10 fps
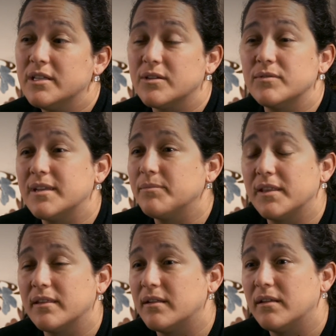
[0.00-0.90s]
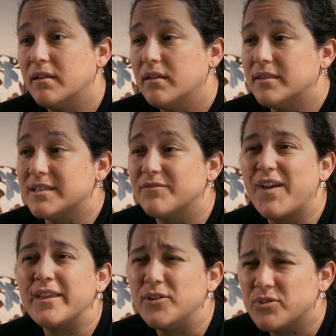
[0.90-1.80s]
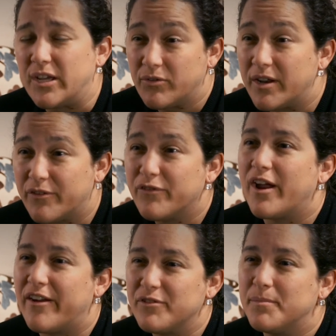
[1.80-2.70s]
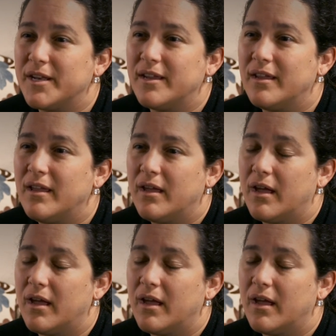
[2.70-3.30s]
So it's something that that's a value generator for everybody